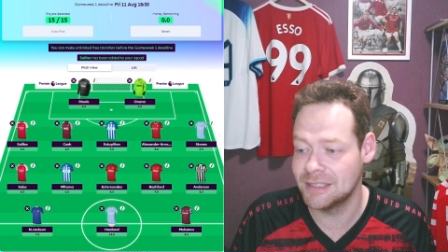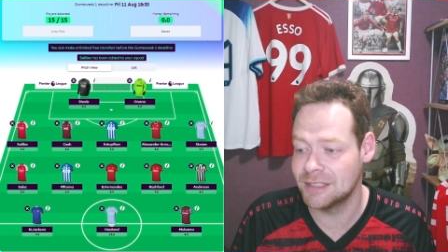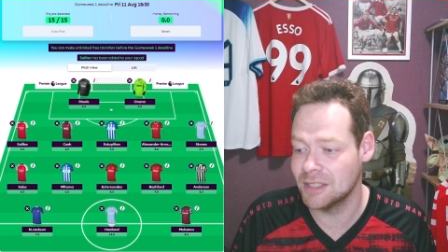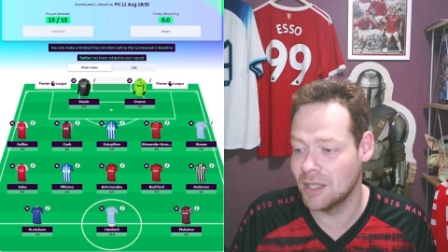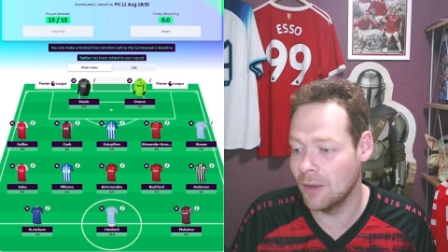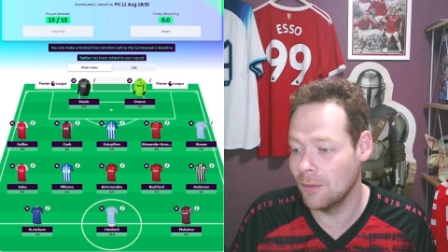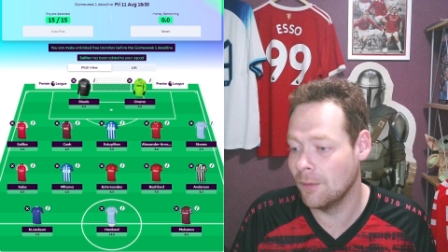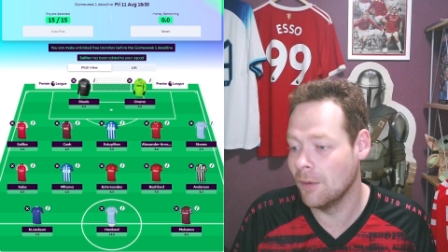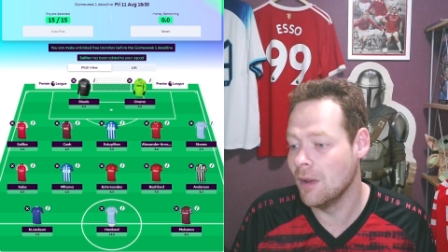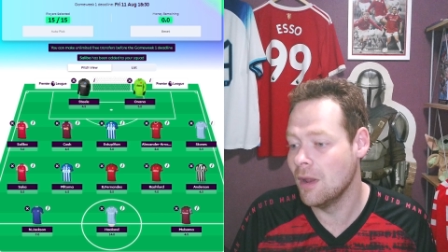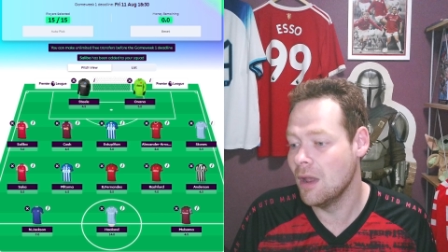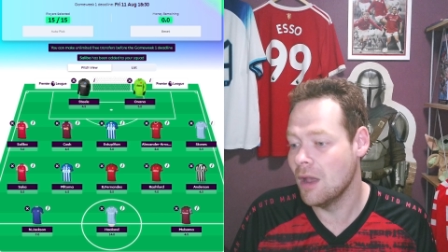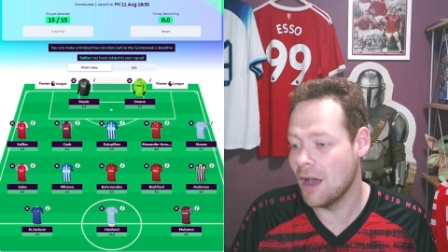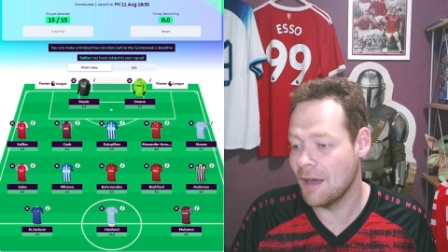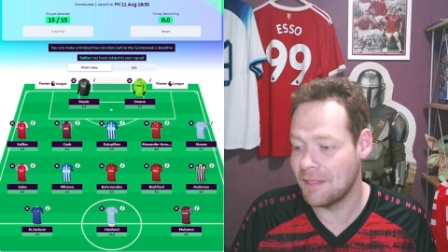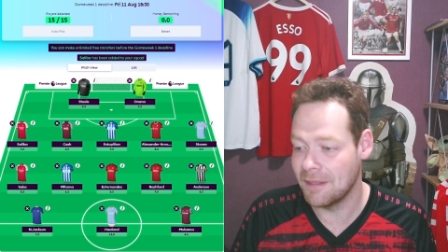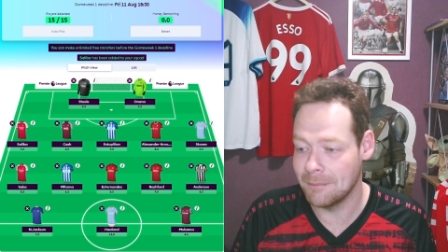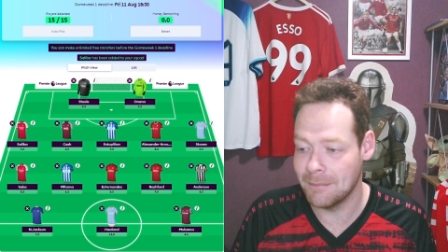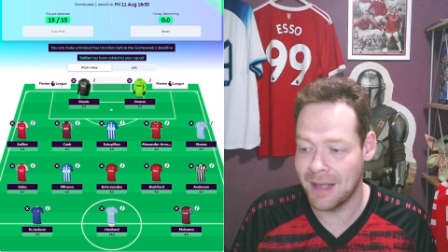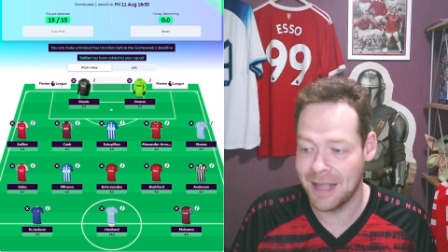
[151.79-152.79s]
So I
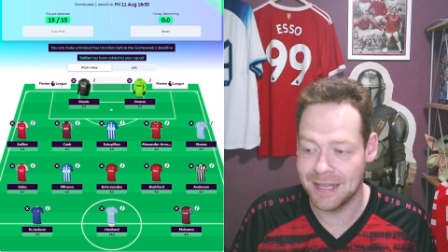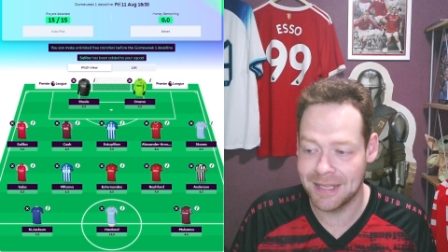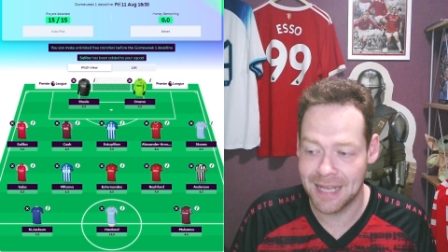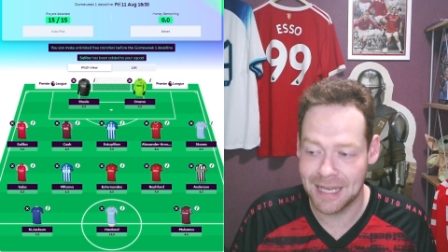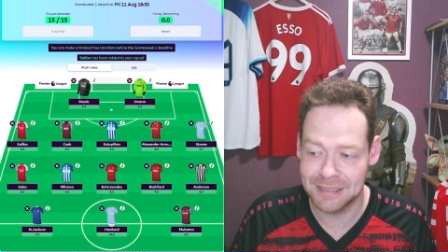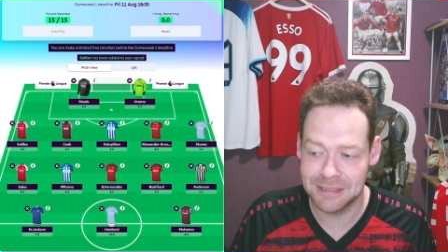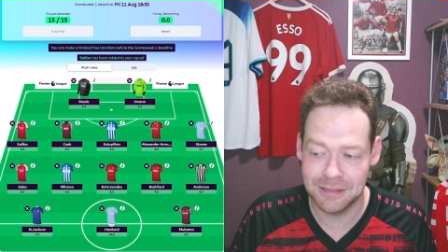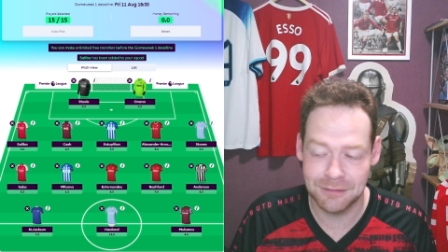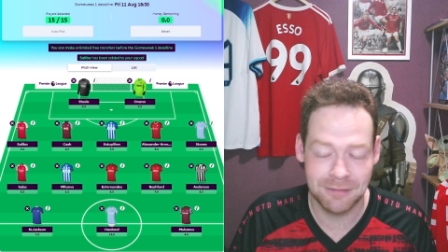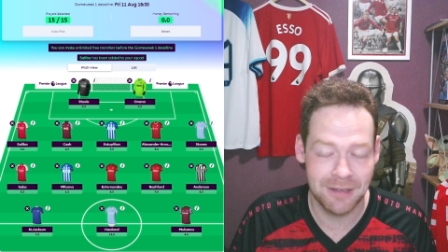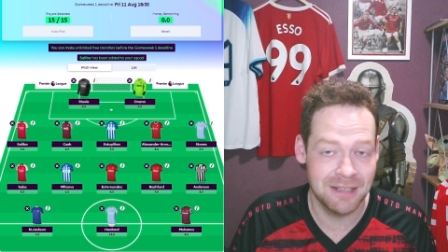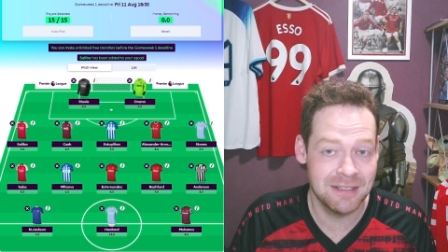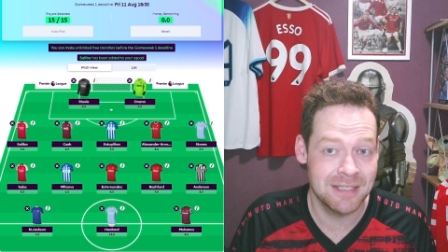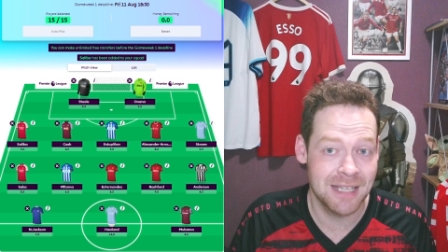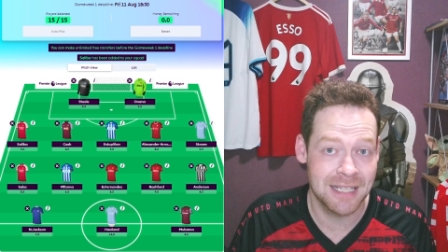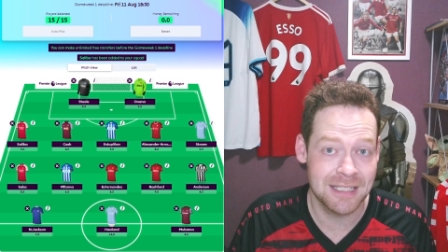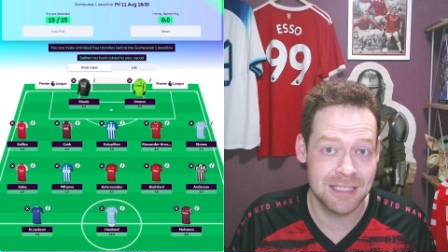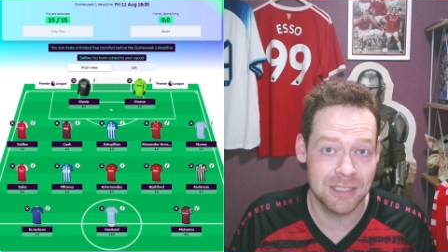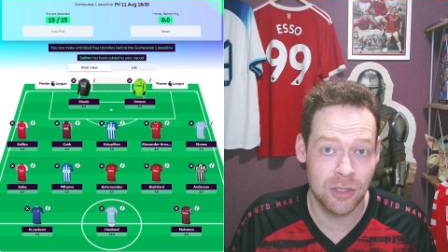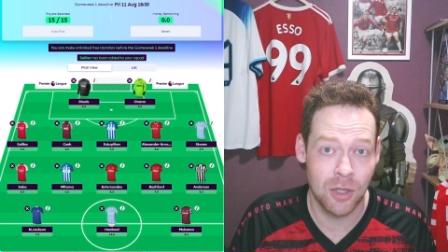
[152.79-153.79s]
think Matty Cash is a
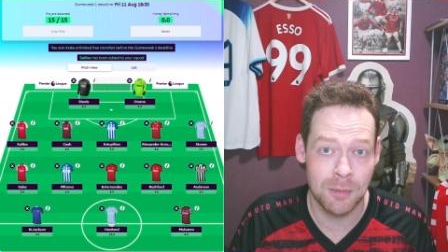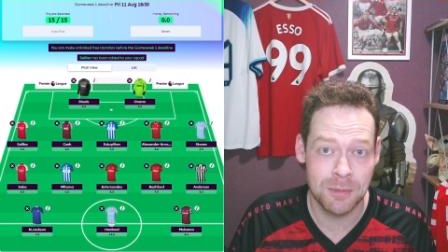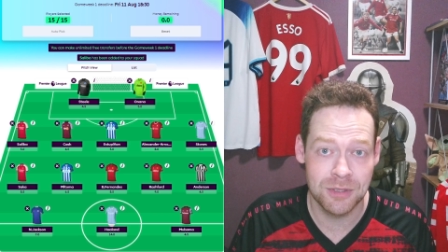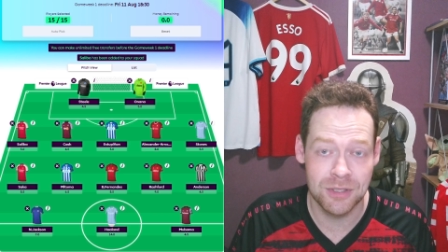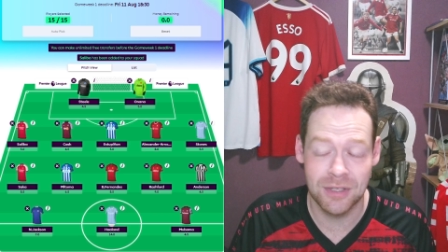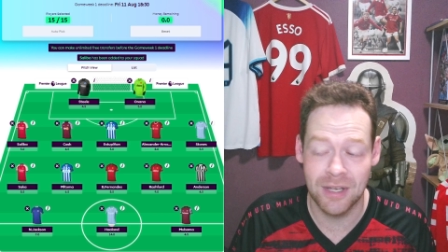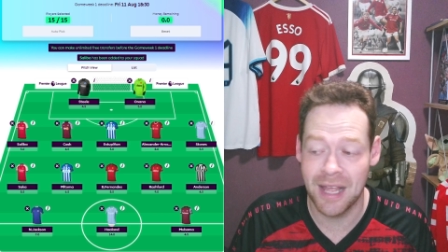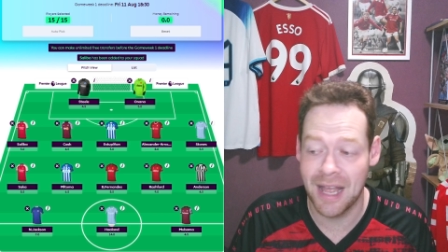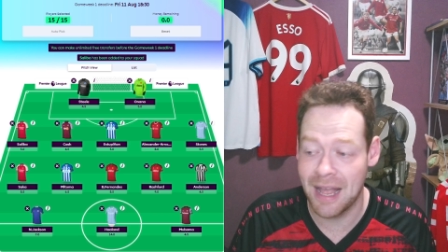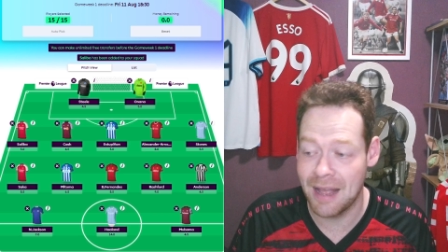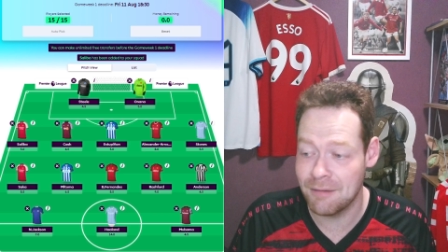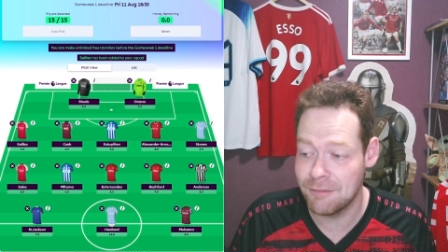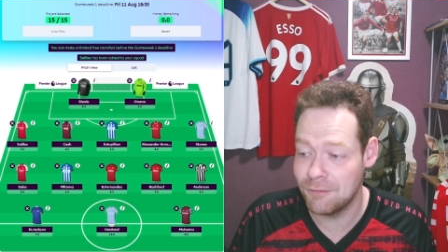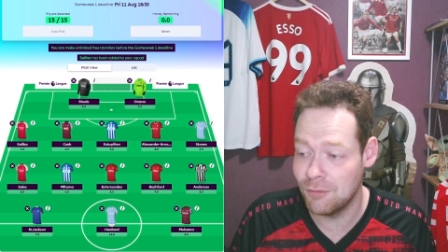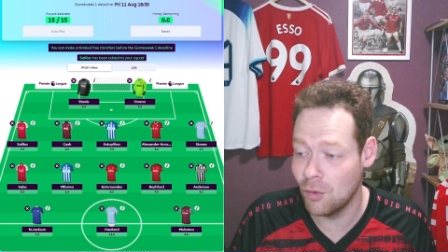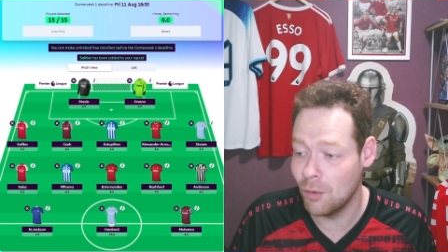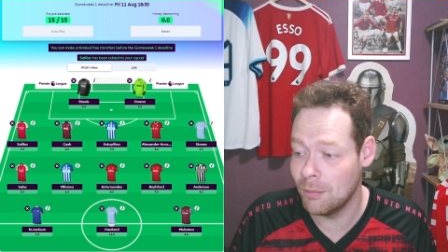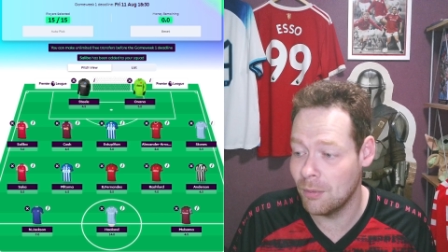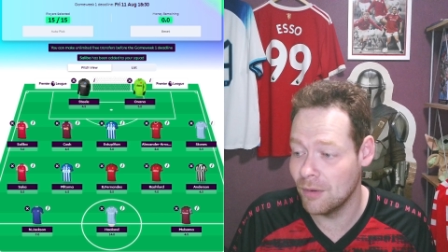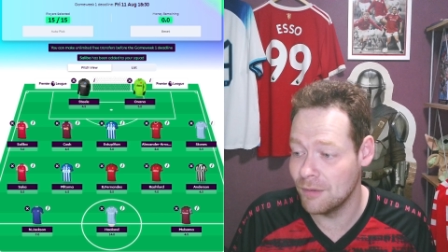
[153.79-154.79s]
fantastic option at
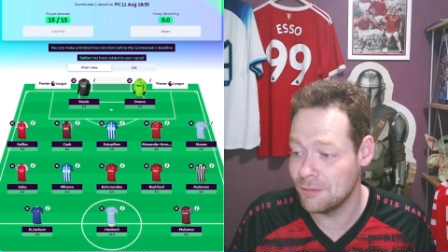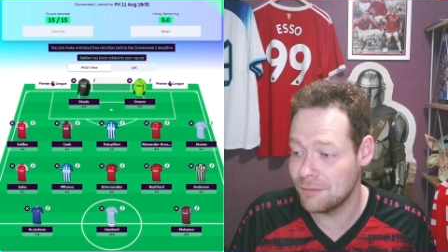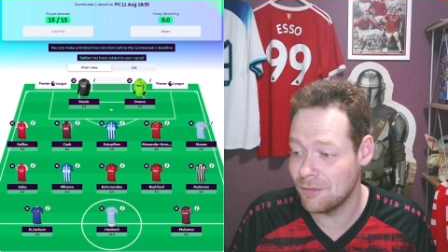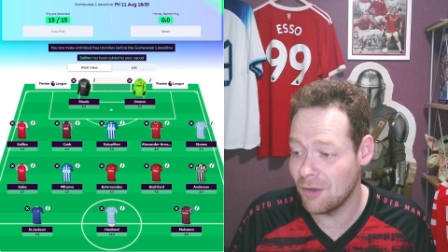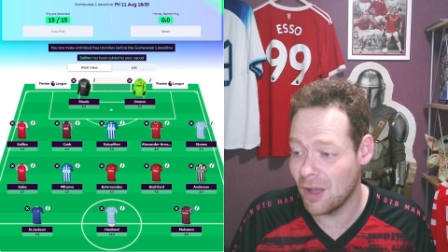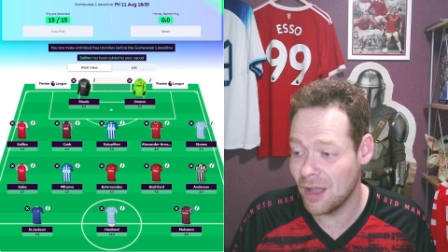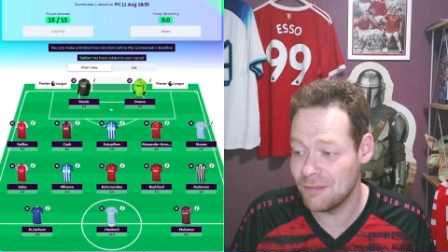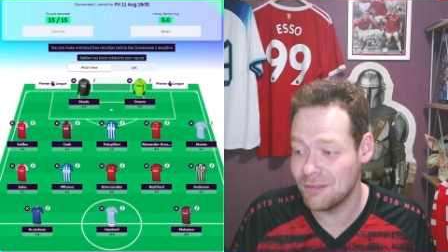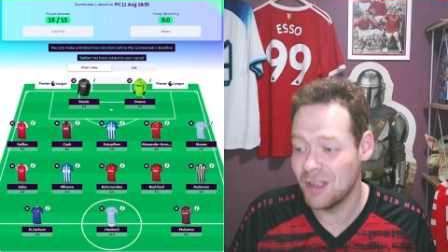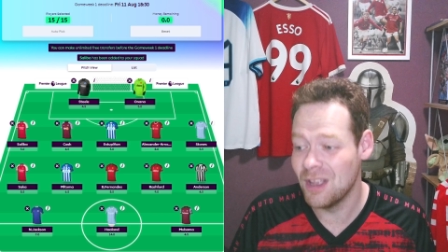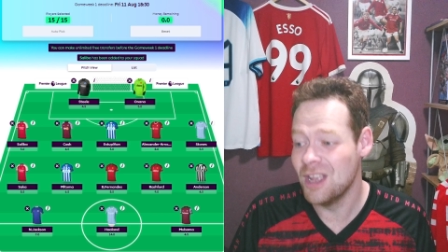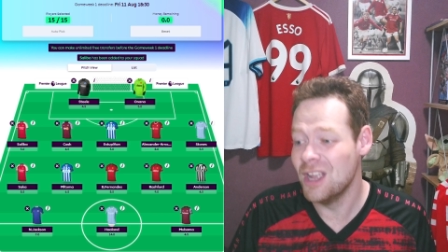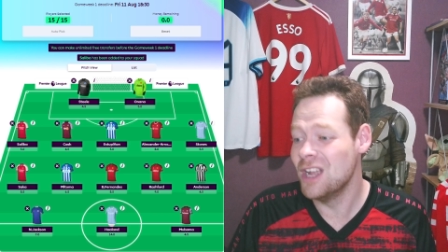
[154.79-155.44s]
4.5.